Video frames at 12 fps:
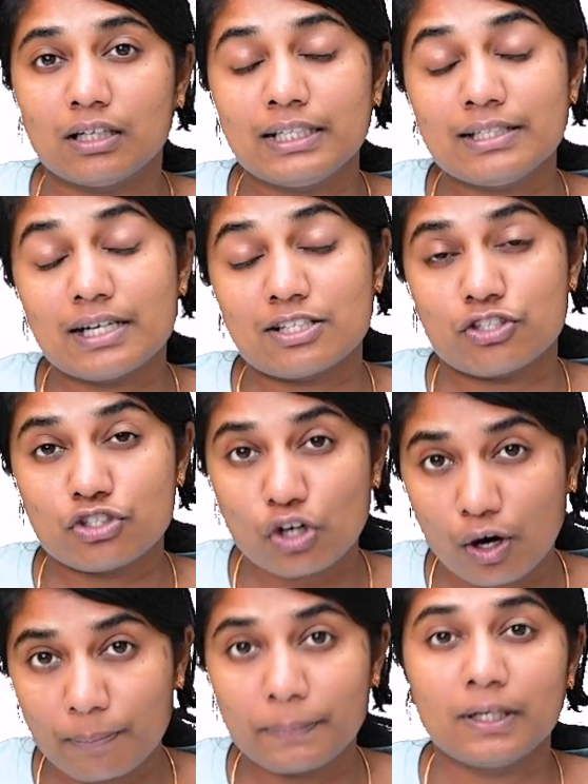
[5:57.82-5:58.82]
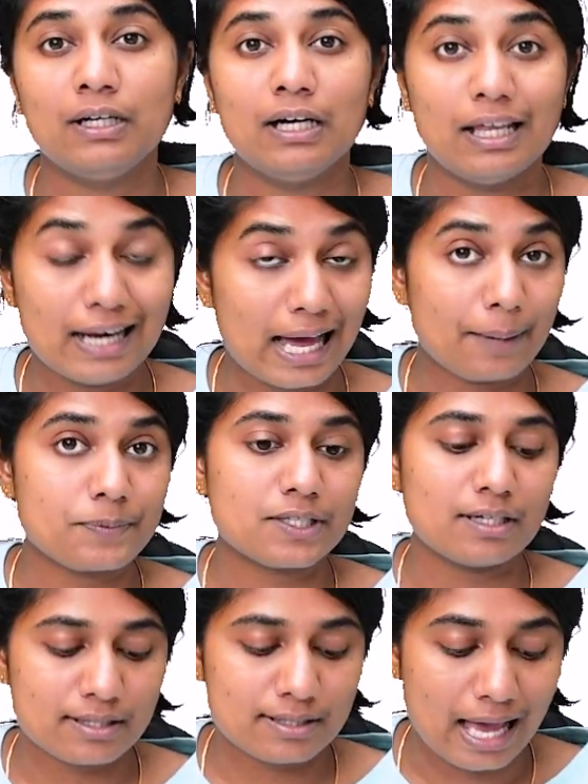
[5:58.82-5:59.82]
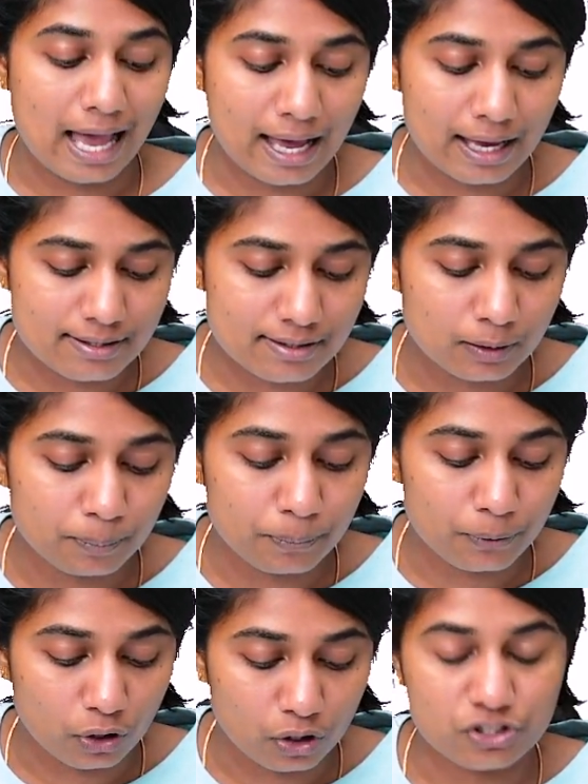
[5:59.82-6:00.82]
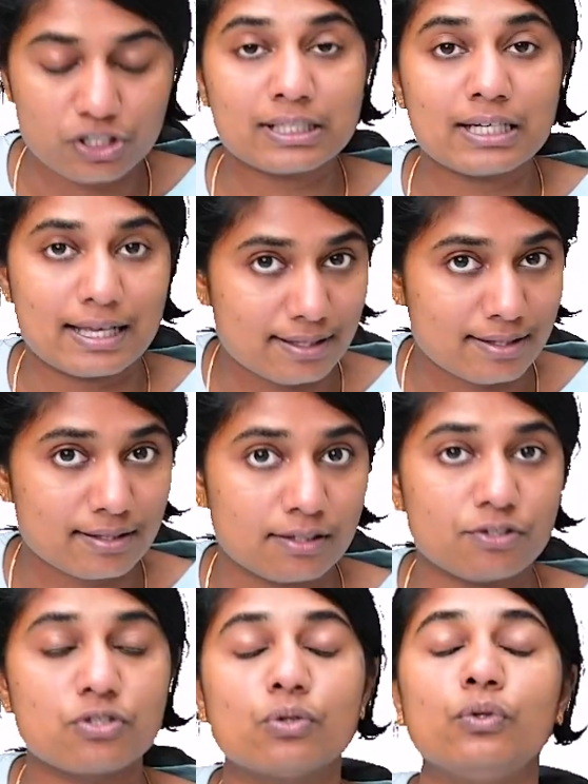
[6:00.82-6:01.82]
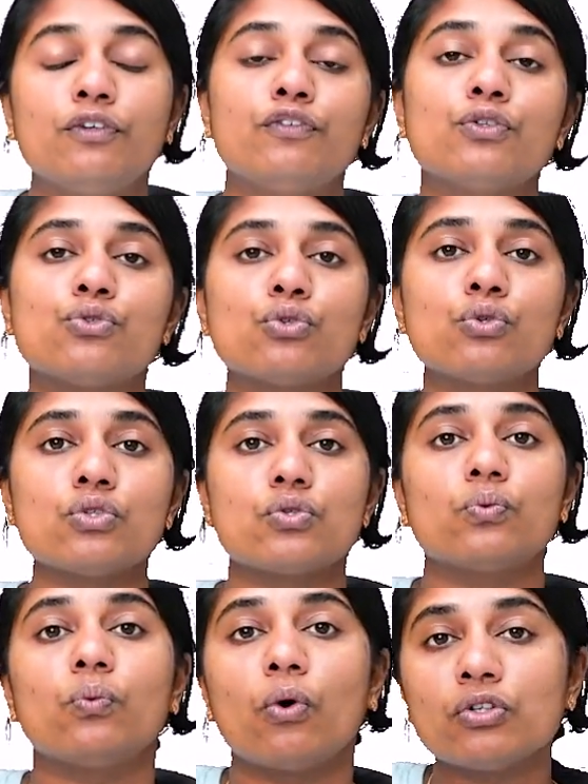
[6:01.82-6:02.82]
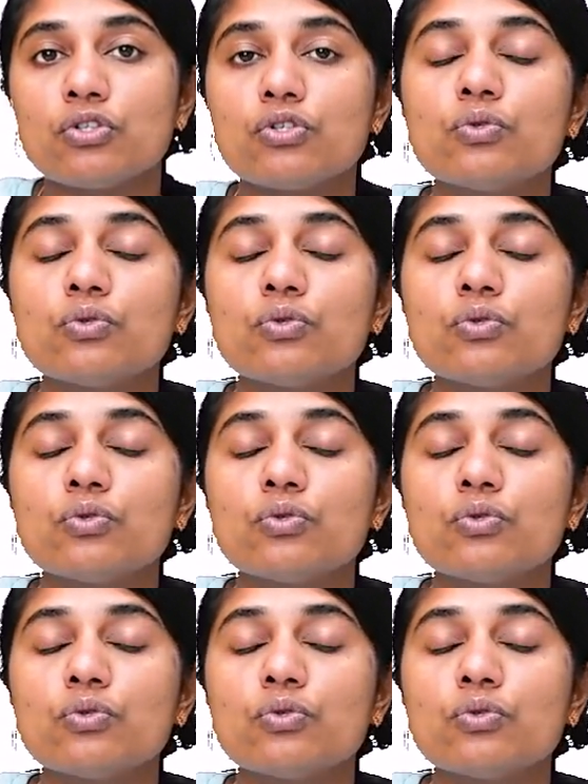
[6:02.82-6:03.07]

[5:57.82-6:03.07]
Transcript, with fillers: India's top labs is as a project assistant. So if you don't want